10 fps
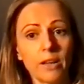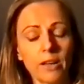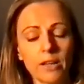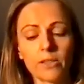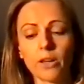
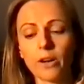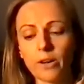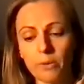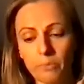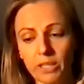
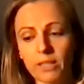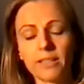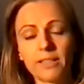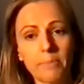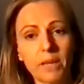So,
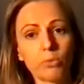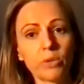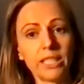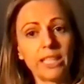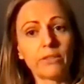but to be
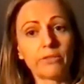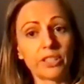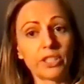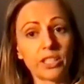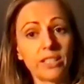really
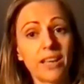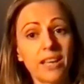efficient,